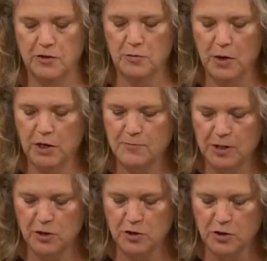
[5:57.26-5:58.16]
just want to
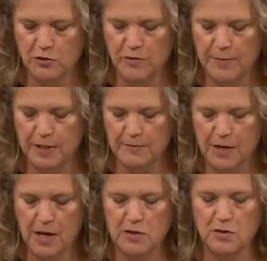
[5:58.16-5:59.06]
make sure you're trimming them
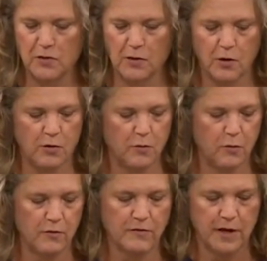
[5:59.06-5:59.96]
so they're a
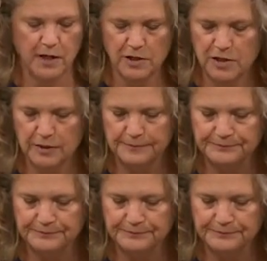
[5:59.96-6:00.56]
quarter of an inch